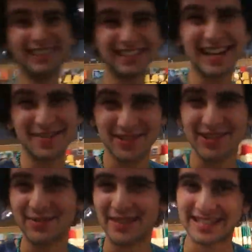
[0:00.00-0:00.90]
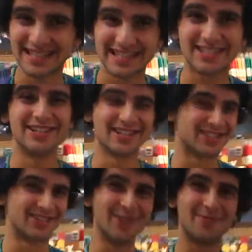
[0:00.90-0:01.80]
the time service as long as
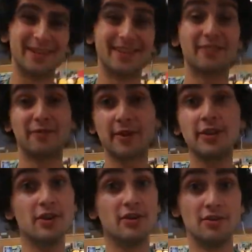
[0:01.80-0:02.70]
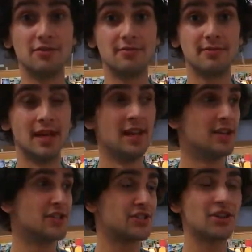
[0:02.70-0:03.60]
they're open for you.
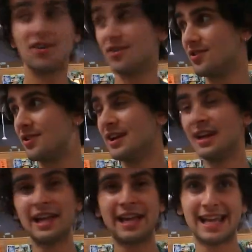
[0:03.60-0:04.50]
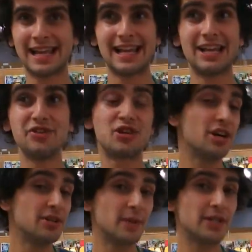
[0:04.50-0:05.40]
So you
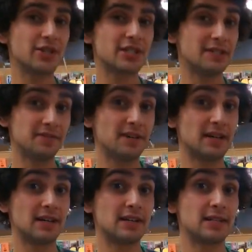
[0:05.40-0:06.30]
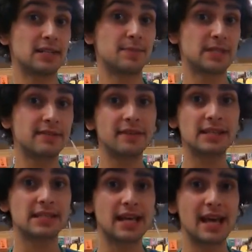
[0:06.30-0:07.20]
could book yourself a specific
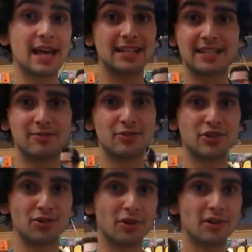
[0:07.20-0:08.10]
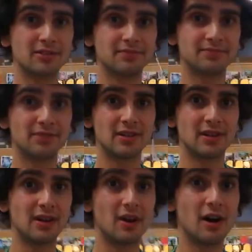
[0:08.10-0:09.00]
stay at some resort
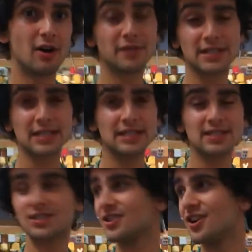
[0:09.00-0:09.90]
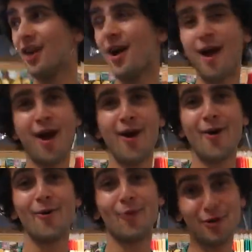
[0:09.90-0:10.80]
overseas,
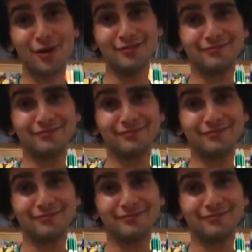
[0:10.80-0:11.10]
or